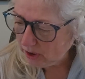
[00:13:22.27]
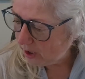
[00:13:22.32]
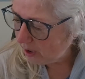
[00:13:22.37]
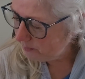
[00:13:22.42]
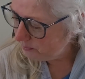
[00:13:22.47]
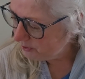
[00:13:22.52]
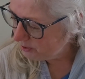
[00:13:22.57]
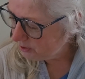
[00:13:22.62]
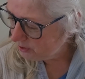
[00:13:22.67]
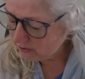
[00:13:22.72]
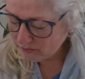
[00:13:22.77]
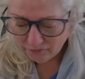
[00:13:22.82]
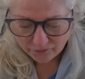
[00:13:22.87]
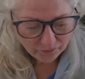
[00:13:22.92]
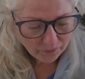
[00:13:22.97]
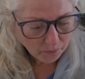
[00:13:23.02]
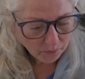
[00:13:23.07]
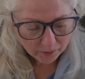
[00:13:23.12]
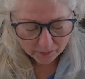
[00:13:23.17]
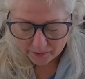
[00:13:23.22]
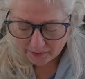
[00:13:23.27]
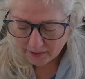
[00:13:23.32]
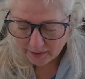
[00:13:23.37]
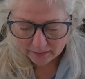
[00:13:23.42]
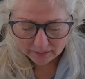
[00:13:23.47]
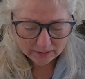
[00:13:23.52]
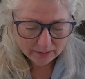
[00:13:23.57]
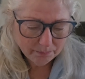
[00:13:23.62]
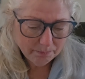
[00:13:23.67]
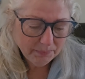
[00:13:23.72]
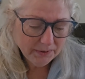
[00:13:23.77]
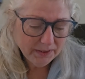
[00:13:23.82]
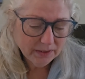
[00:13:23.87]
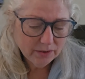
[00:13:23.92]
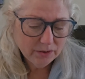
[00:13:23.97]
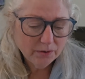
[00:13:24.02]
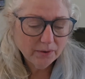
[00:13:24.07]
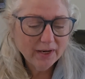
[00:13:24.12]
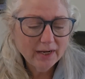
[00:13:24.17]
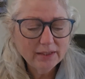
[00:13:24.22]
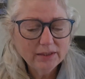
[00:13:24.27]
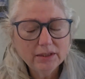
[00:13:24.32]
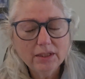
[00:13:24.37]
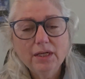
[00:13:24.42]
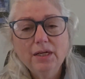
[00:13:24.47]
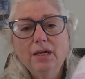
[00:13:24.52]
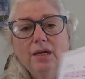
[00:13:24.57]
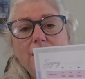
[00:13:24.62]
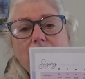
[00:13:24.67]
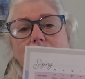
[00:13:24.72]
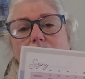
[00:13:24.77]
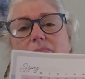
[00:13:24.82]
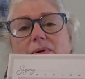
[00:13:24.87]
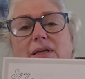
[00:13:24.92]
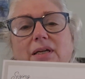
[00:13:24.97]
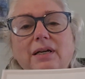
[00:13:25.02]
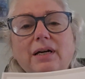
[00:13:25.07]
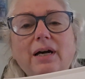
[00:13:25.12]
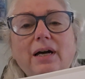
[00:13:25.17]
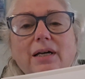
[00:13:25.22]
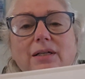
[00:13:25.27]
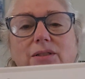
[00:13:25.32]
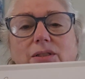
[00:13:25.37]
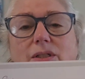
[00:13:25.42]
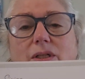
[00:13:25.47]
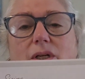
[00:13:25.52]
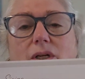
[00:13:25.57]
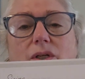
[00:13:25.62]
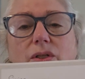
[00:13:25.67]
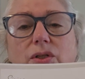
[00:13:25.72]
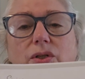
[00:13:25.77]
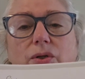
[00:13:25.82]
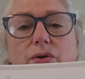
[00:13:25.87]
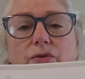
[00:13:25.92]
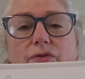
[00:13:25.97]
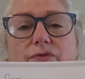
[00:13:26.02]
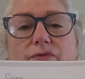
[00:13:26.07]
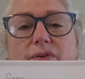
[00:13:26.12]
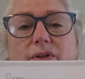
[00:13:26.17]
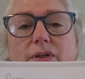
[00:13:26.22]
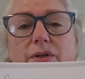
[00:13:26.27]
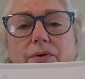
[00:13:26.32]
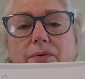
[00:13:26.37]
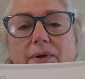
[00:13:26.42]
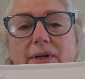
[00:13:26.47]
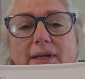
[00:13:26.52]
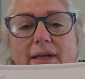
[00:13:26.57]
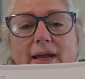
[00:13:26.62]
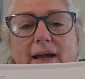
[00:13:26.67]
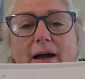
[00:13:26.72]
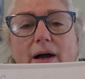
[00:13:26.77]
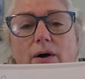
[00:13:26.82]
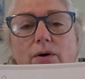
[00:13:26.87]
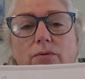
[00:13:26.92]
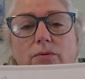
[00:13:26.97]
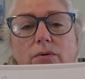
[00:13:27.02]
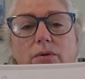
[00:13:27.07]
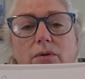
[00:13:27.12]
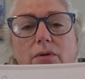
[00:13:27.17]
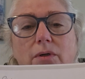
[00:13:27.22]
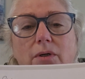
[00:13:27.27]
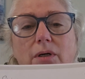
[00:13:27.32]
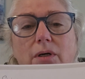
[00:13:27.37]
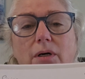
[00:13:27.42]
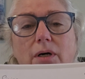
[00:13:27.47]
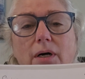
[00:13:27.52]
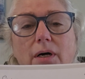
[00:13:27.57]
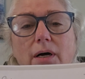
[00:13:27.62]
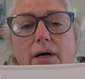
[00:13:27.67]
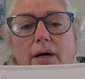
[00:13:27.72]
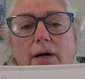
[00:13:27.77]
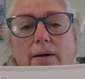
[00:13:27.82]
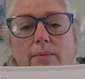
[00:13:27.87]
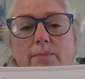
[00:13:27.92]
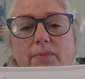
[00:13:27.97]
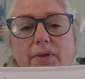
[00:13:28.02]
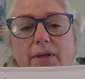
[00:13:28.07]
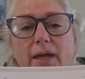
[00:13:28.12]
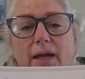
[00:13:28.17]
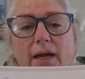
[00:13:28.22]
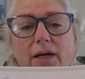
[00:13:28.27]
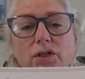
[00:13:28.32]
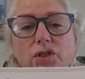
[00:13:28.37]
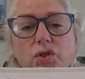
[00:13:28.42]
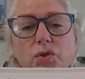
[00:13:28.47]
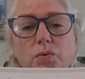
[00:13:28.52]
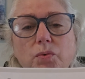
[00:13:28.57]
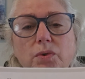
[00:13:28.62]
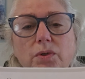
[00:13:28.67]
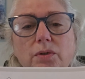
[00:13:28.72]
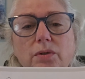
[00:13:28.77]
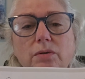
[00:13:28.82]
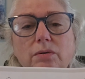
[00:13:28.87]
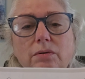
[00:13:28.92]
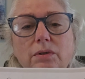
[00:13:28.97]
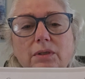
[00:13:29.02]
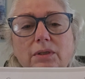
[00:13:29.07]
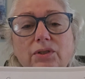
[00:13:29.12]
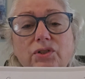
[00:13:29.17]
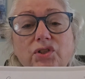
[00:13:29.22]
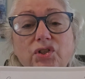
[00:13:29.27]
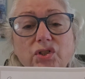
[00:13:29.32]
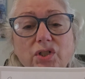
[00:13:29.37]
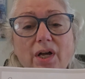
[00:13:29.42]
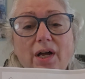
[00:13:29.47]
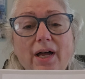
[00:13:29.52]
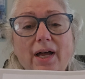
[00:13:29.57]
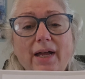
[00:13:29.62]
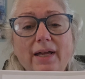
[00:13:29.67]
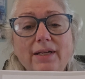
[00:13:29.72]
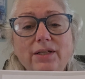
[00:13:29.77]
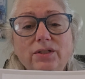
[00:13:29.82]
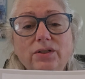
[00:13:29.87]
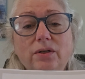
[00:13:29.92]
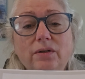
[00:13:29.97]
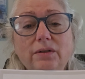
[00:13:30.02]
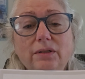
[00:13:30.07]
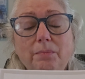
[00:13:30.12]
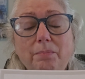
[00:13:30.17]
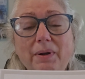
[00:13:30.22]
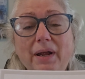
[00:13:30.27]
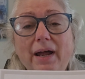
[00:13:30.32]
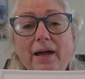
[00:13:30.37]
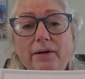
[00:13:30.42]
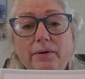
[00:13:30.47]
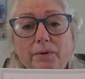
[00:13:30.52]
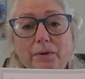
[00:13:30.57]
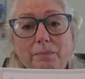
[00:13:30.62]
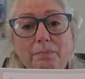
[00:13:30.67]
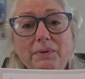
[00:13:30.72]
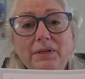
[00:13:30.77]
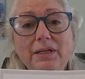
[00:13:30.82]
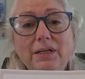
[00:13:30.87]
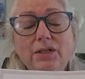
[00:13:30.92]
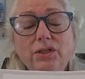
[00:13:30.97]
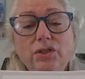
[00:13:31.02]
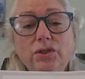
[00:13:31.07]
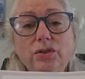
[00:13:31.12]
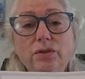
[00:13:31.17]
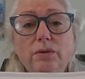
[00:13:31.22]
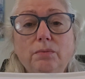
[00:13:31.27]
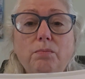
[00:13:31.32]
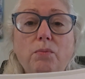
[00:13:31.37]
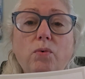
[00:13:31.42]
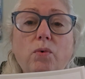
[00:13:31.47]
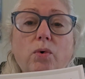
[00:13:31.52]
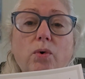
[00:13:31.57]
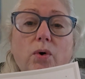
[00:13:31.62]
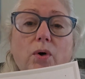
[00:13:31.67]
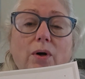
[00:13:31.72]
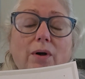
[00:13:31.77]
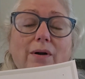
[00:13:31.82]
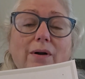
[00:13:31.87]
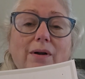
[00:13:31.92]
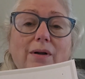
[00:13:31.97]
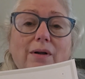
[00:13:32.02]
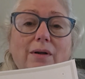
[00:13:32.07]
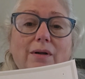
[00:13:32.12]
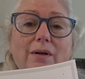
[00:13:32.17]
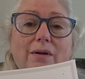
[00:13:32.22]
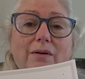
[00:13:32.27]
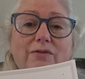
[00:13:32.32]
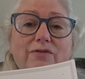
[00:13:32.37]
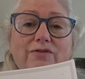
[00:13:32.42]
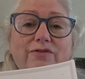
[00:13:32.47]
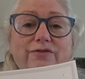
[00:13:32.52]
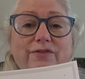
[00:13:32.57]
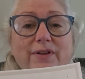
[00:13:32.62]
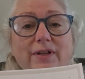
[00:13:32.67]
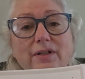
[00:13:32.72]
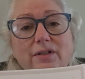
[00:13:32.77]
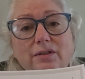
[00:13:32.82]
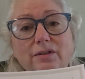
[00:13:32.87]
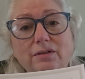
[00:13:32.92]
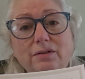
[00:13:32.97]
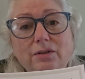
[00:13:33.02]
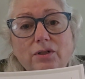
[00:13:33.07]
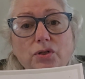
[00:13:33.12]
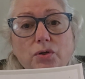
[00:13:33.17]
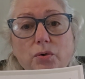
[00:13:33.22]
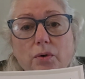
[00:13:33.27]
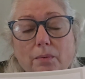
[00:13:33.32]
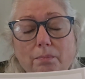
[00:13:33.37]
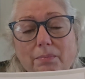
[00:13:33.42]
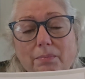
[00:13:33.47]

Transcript: option for the Olympia dress because you're figuring out the actual size on the pattern piece to more fit your